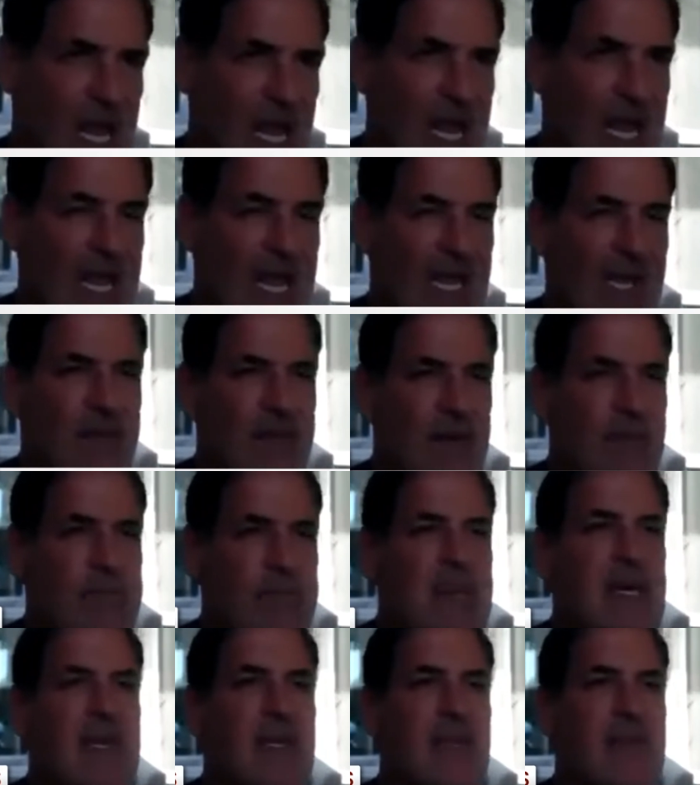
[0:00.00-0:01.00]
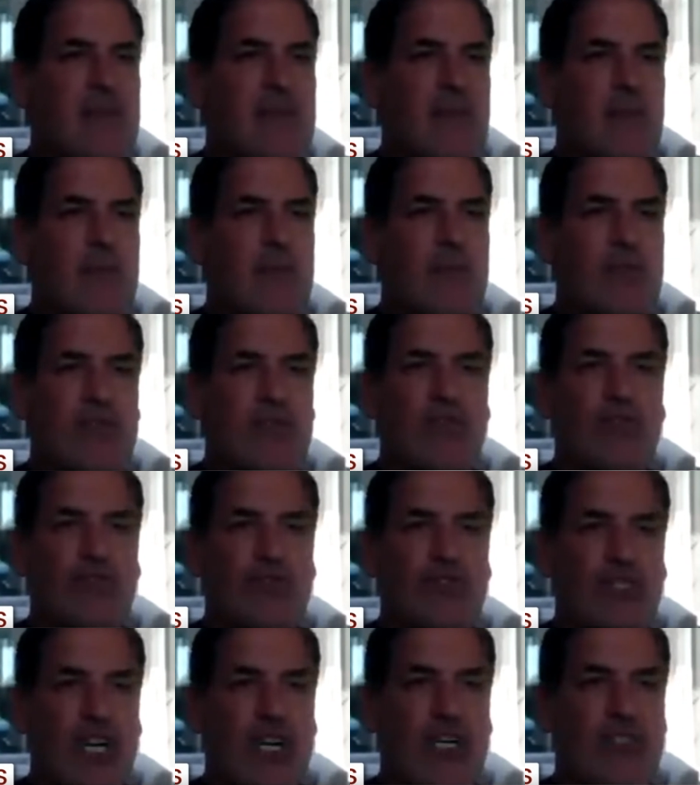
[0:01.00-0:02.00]
And the minute the musical
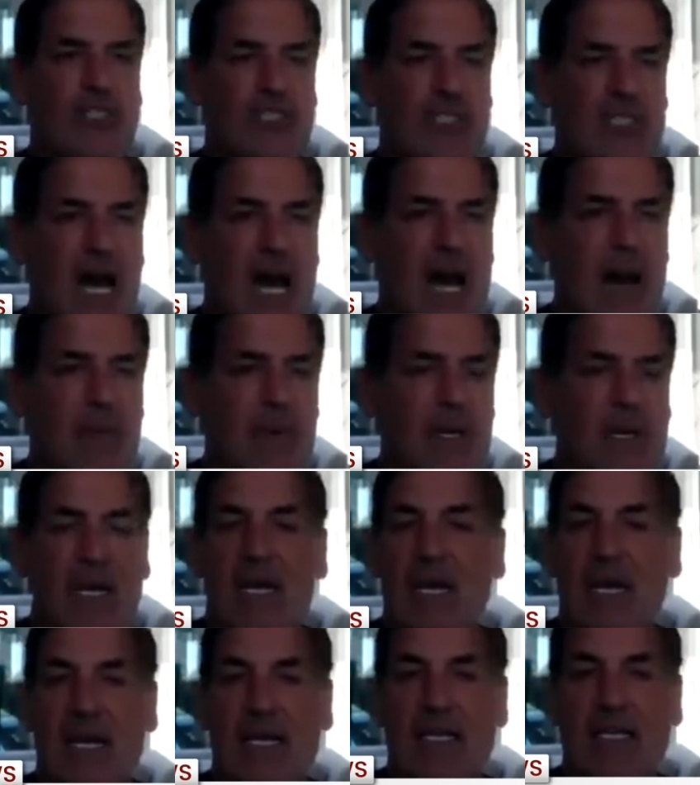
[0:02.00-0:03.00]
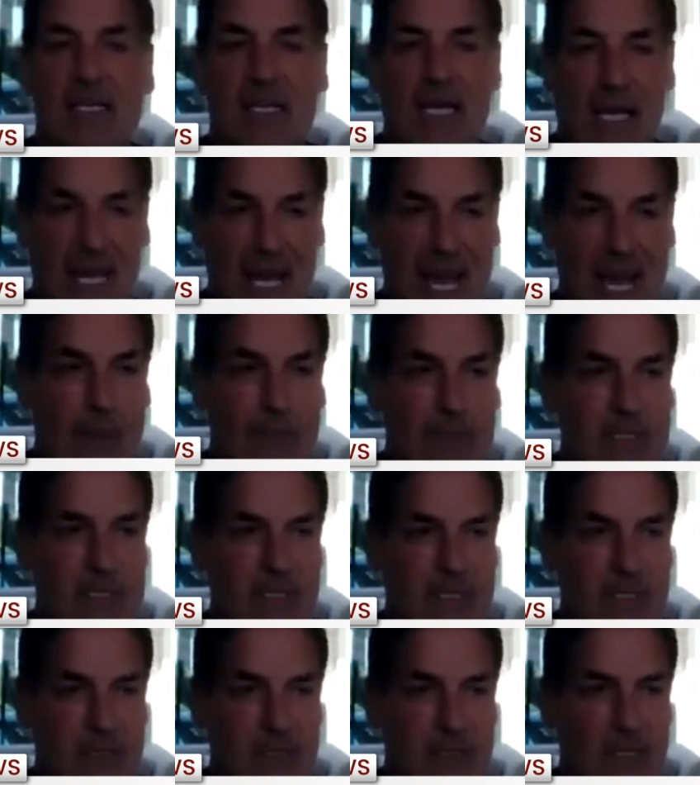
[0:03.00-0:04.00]
chairs stop, it
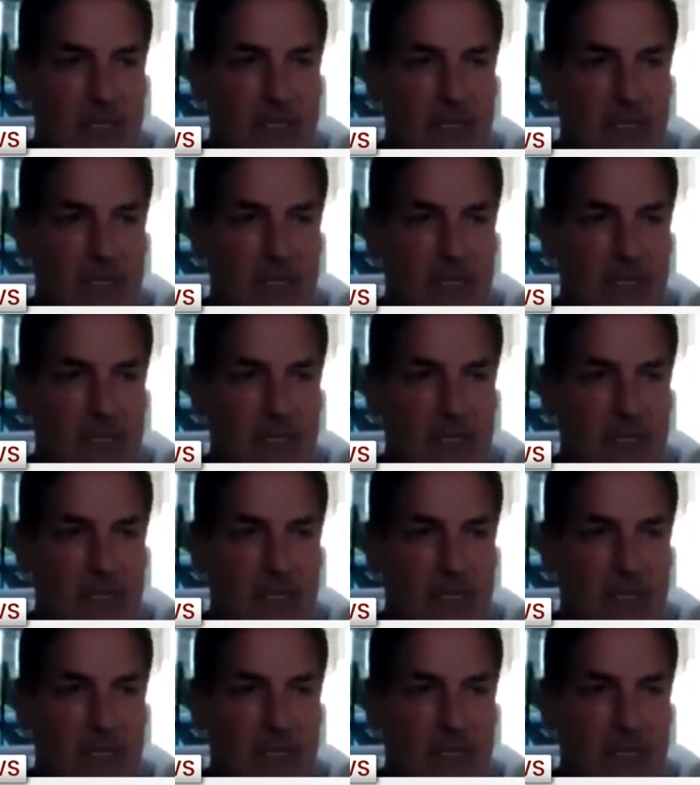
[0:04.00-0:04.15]
collapses.